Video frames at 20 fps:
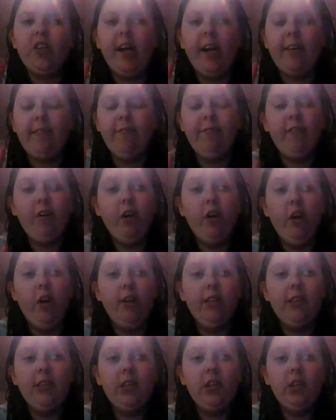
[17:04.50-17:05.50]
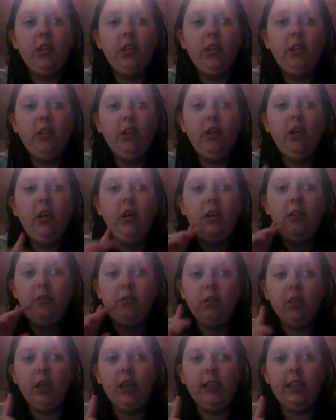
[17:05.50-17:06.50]
check first
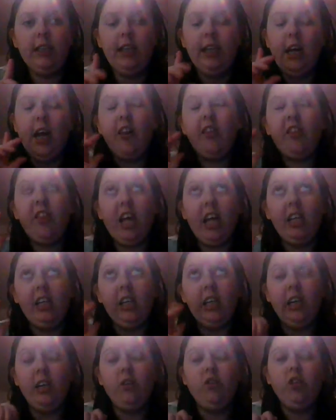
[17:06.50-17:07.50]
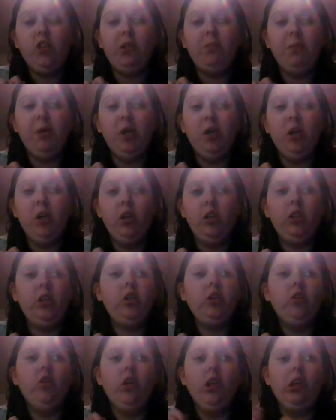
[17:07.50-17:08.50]
for ID, and then they go to your
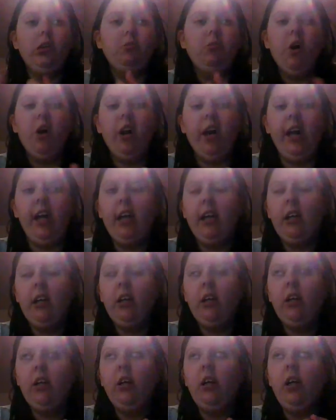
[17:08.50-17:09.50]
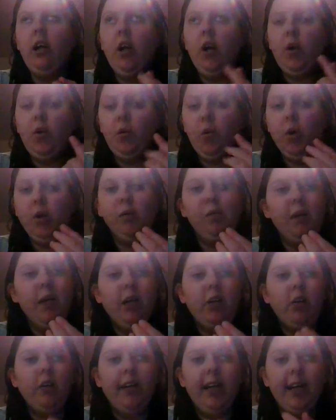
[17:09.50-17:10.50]
purse or your wallet, would be
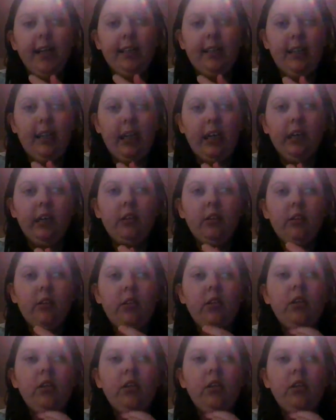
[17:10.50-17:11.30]
a good idea.